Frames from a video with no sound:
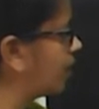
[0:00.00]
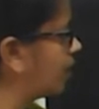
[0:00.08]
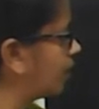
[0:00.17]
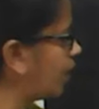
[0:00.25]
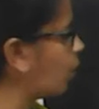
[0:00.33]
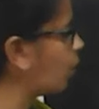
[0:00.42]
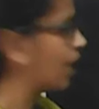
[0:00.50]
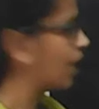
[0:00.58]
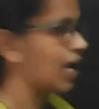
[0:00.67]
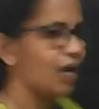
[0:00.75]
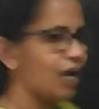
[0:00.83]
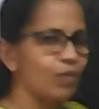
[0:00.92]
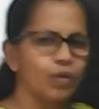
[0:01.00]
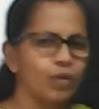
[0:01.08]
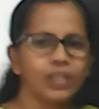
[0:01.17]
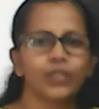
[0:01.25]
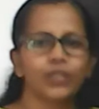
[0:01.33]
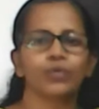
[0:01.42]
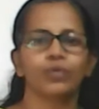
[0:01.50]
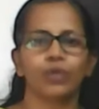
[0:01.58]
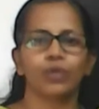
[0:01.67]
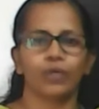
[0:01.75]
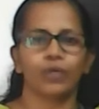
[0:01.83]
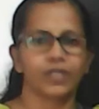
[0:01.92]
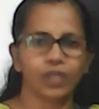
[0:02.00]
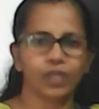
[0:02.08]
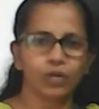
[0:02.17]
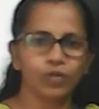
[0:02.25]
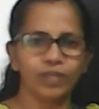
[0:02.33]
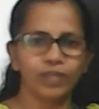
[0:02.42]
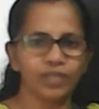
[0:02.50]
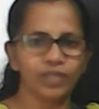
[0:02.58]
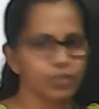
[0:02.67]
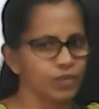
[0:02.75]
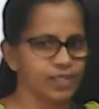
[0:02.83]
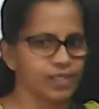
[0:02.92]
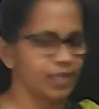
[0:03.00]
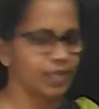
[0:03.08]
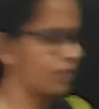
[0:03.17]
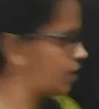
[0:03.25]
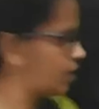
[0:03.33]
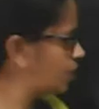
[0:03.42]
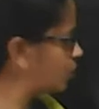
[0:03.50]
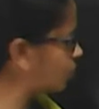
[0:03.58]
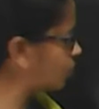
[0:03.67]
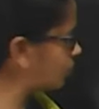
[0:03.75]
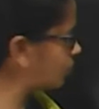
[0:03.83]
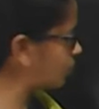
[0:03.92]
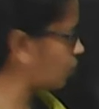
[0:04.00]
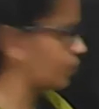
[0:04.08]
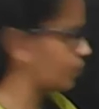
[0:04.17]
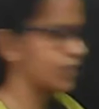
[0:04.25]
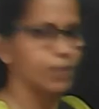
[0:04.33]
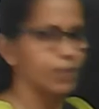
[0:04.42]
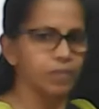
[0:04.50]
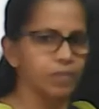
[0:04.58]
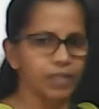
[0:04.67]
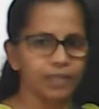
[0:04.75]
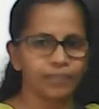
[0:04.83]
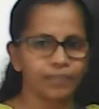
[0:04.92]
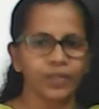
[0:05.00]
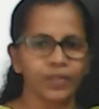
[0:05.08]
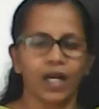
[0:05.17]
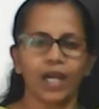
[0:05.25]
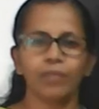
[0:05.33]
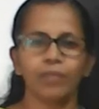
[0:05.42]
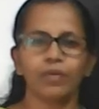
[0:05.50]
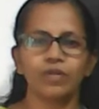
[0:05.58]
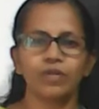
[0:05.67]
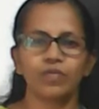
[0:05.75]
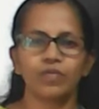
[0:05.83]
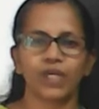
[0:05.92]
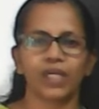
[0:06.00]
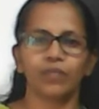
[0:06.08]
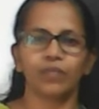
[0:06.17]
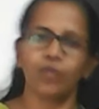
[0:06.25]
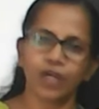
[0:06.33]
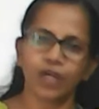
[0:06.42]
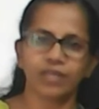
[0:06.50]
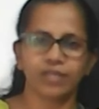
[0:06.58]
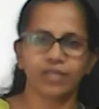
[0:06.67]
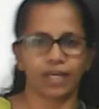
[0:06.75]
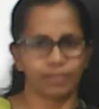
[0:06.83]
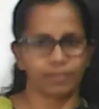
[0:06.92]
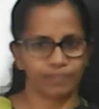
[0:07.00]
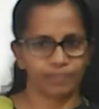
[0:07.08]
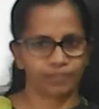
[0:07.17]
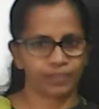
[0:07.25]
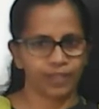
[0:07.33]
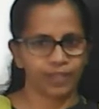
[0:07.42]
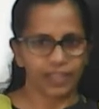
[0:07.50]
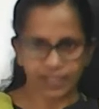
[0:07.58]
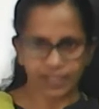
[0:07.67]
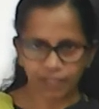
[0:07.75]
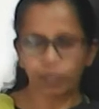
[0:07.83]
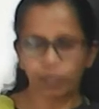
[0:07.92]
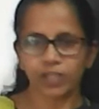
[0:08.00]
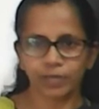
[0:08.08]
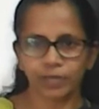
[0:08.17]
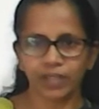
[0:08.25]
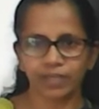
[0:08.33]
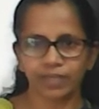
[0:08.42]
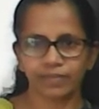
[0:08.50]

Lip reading: Now I have only 2 toffees. 0 2 means 2 itself. 2 toffees with me. I am going to take 4 at a time. Is it possible?